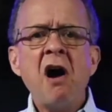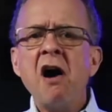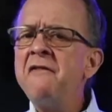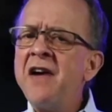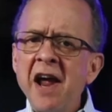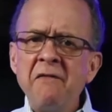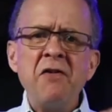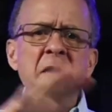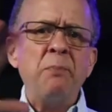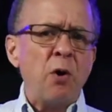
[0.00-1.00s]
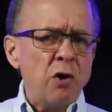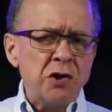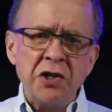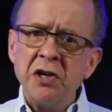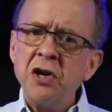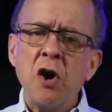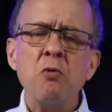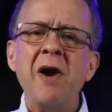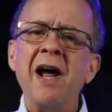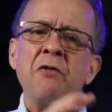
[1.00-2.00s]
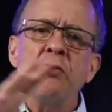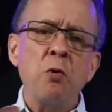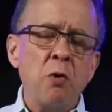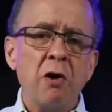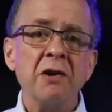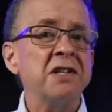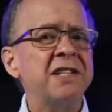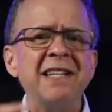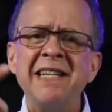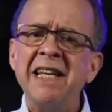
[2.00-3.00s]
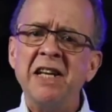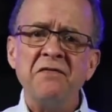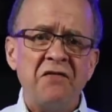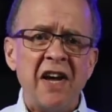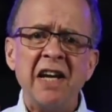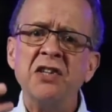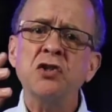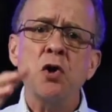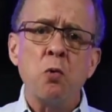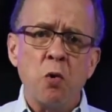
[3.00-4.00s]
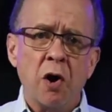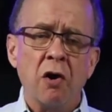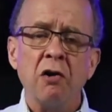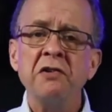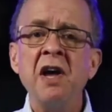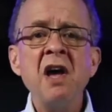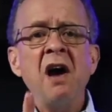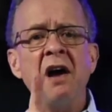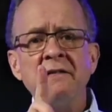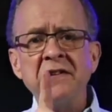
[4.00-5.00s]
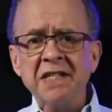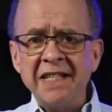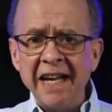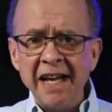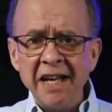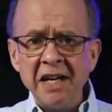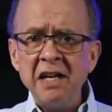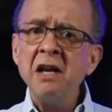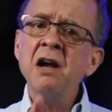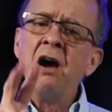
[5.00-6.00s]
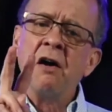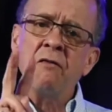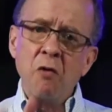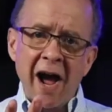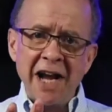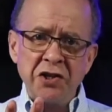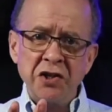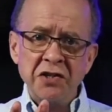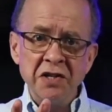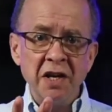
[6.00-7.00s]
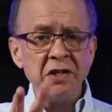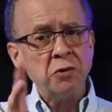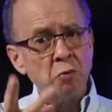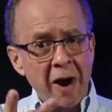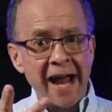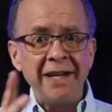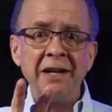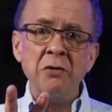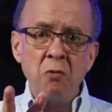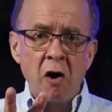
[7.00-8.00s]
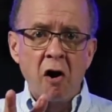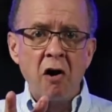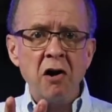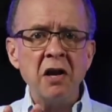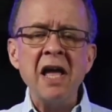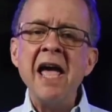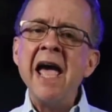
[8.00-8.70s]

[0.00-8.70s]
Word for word: of every person around the world. It says he convicts the world of sin, of righteousness, right and wrong,